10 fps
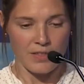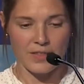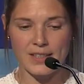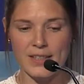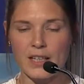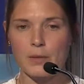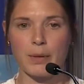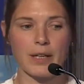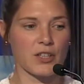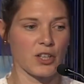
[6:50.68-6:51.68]
This next
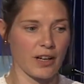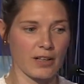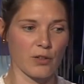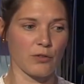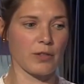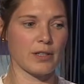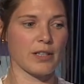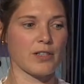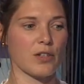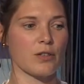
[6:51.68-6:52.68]
picture, I couldn't
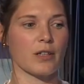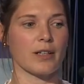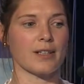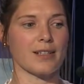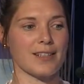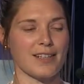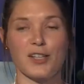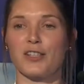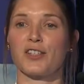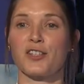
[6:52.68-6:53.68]
resist using it.
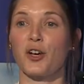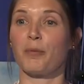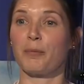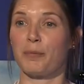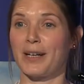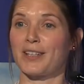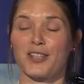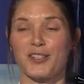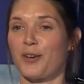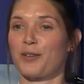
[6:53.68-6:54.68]
It's a German
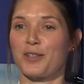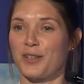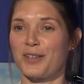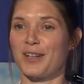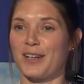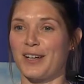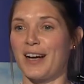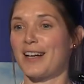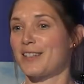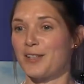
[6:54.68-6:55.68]
picture, so I
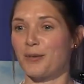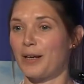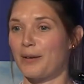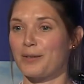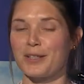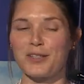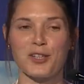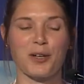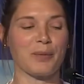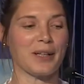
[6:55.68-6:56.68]
had to while I was in
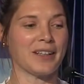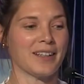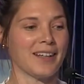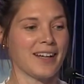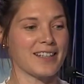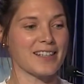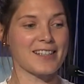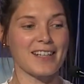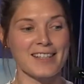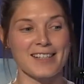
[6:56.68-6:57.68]
Germany. It's a
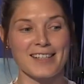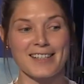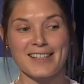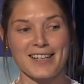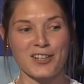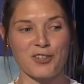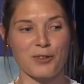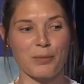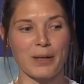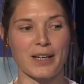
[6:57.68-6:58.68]
16th
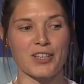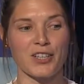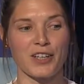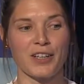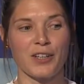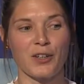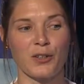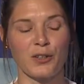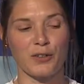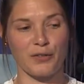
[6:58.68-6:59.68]
century picture
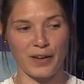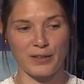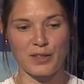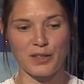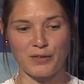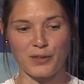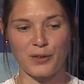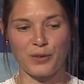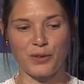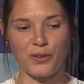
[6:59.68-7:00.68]
called The Fountain of
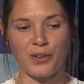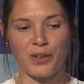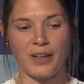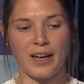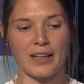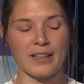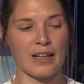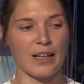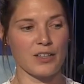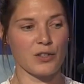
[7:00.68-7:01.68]
Youth. And
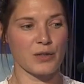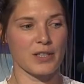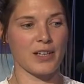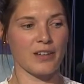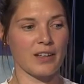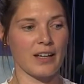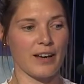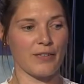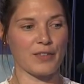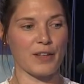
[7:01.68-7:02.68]
as you see on the
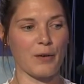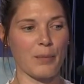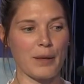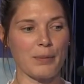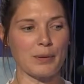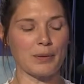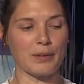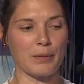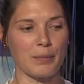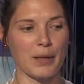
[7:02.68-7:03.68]
left, there are people
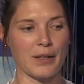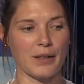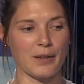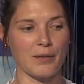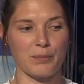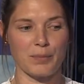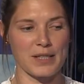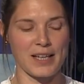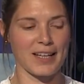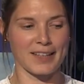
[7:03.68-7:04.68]
being
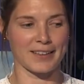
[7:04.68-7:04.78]
sick